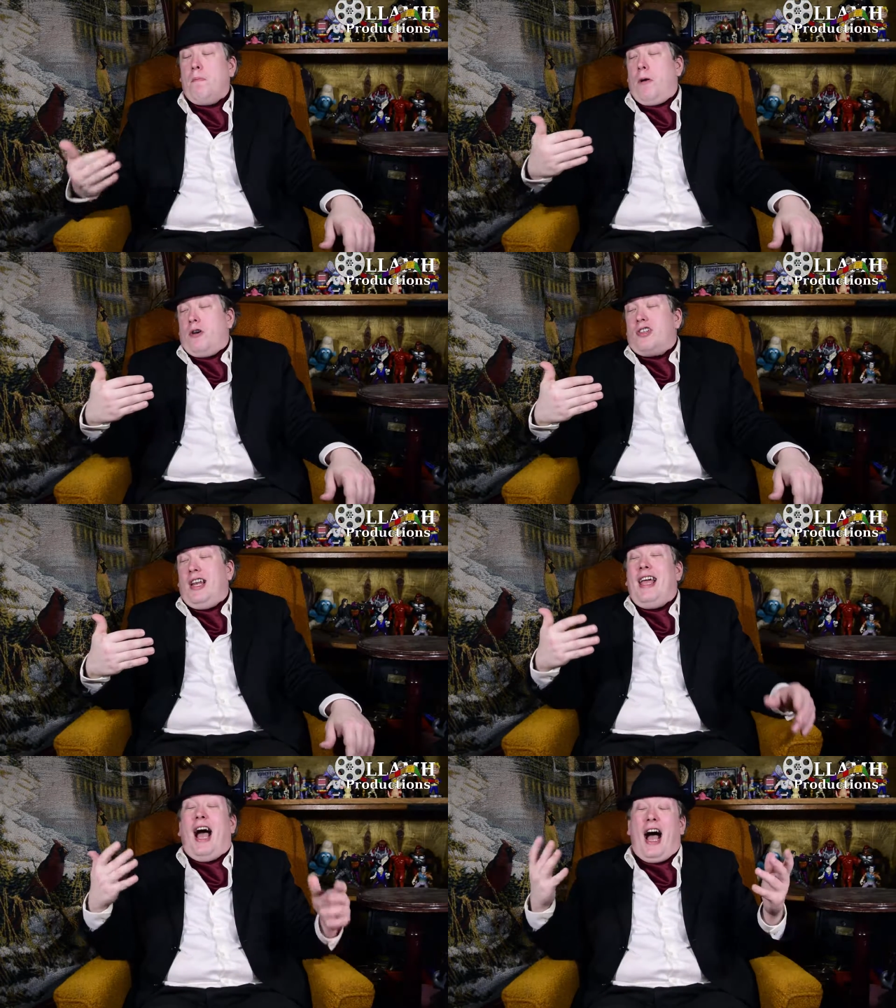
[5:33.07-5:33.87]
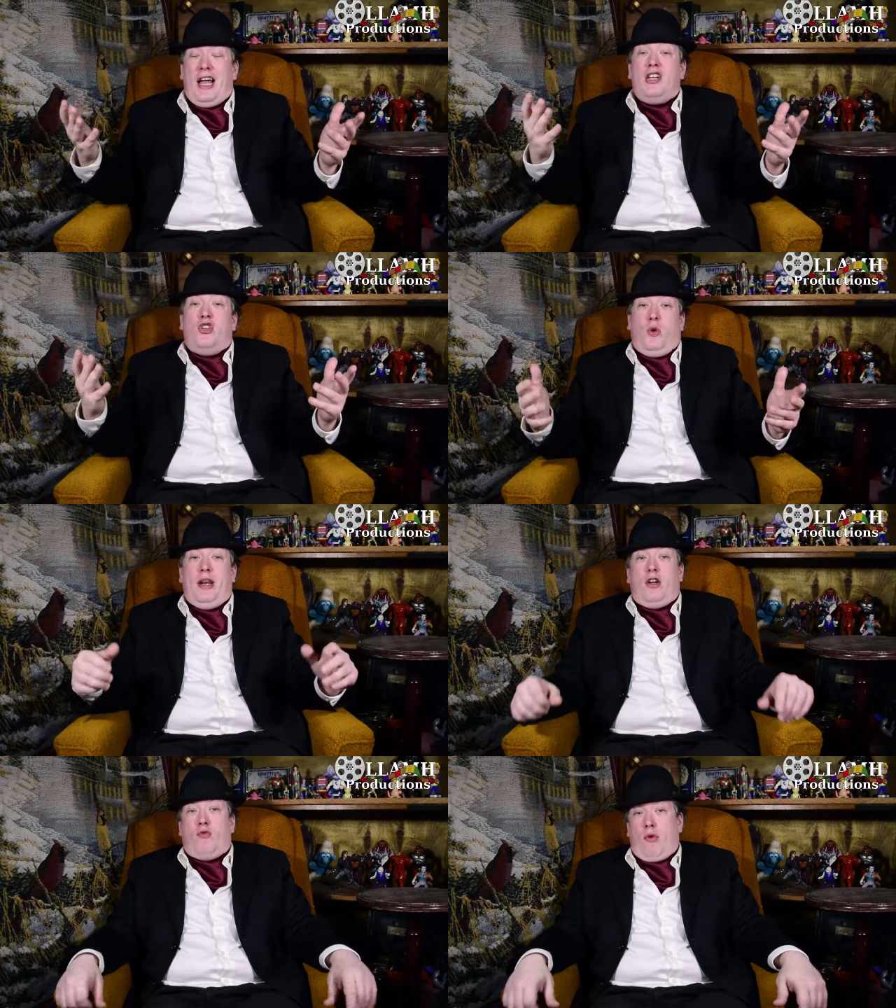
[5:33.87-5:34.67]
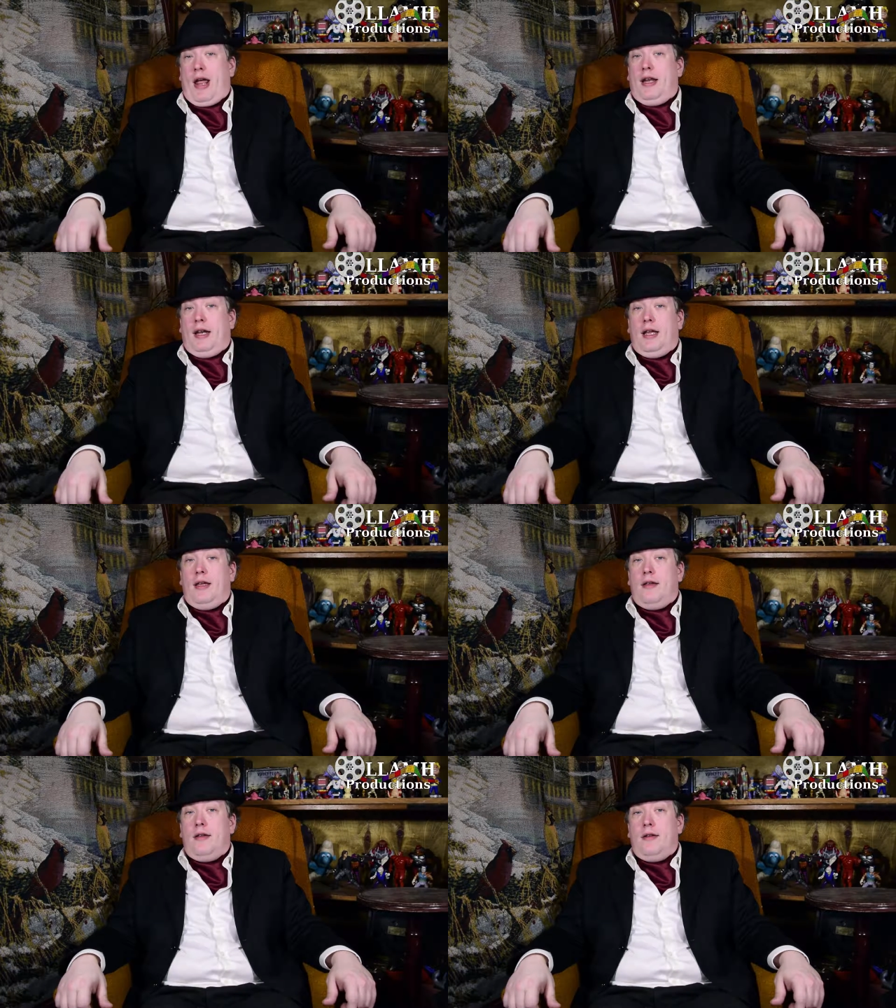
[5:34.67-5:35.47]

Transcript: Personally, I enjoyed it greatly.